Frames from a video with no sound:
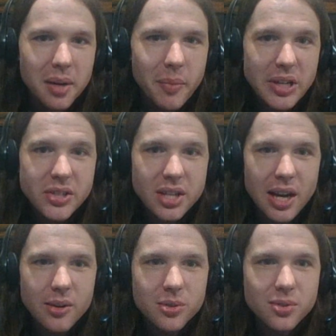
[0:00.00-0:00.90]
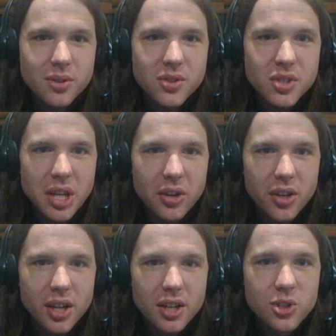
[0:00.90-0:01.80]
Best outdoor
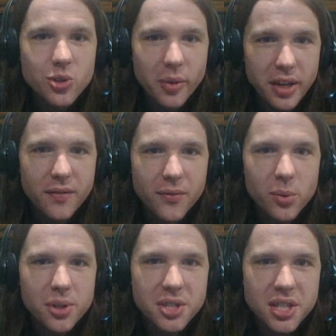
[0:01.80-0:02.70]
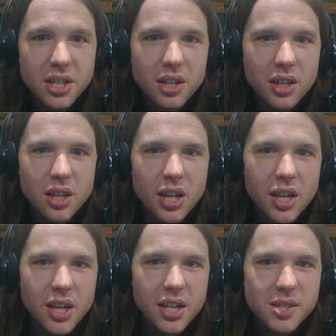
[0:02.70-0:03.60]
scenery, 2014.
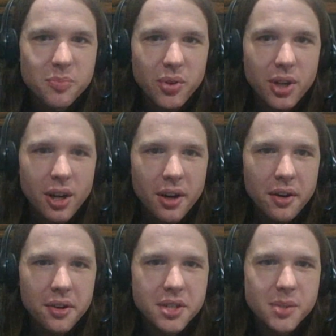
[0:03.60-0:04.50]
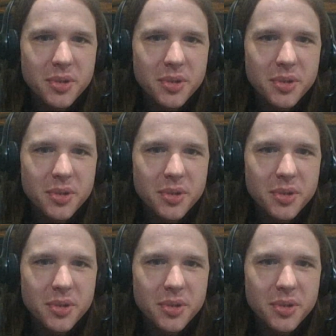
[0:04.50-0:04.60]
It's pretty hard to